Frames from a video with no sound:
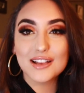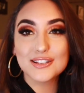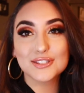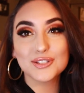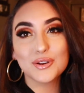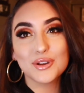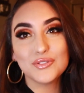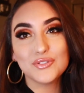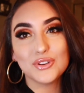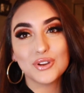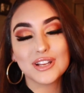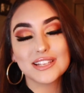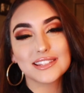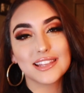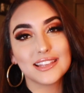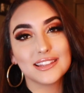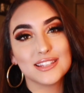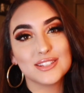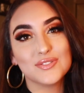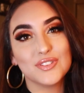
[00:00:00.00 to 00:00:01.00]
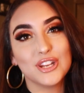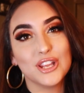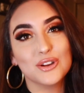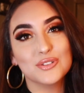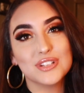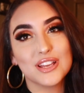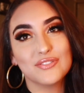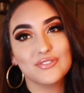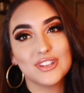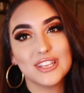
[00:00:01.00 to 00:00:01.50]
So if you guys like this video,
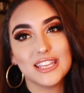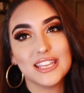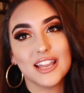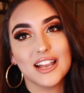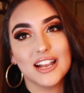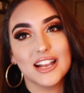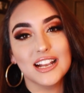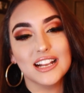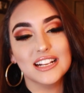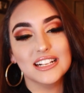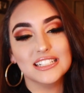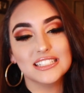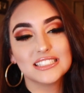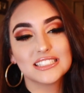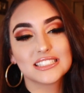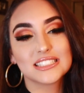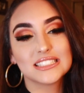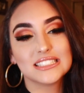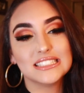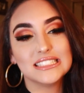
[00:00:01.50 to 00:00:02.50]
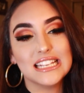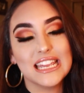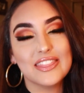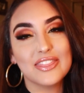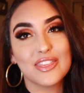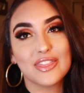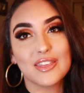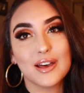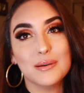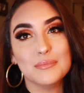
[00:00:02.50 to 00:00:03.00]
definitely hit
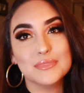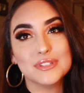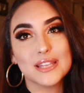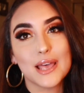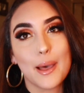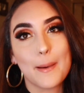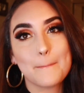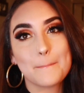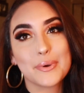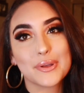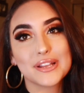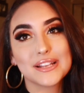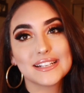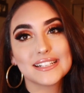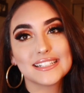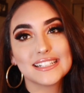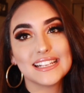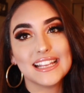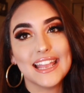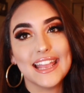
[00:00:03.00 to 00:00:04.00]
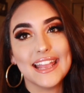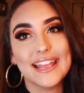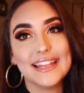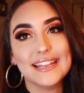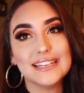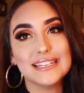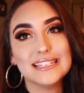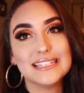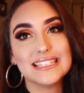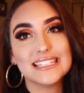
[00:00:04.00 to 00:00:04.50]
the thumbs up,
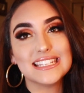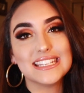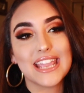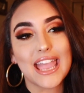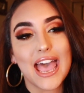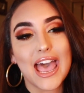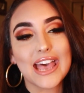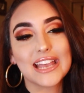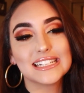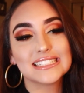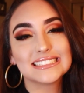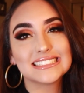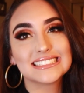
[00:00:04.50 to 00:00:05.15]
and yeah.